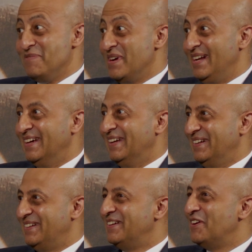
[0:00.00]

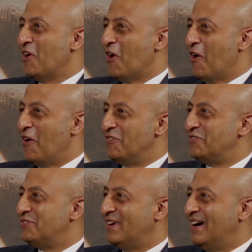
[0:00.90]
billion
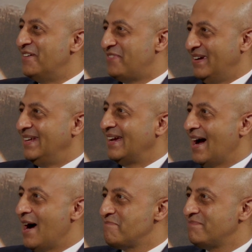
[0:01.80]
of funding
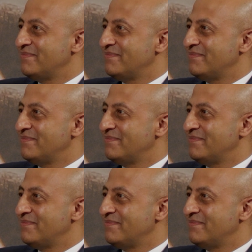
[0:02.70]
gap.